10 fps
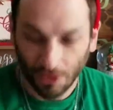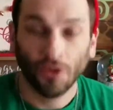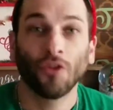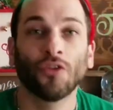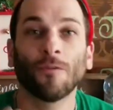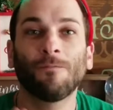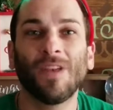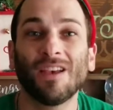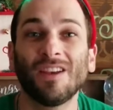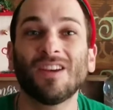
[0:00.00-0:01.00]
So
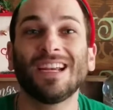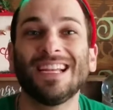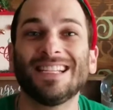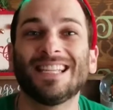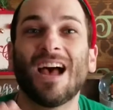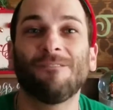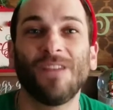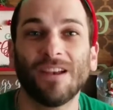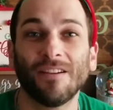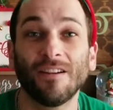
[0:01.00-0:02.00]
failure is not
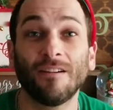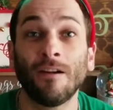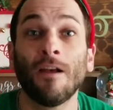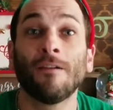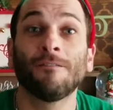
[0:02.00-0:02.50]
failure.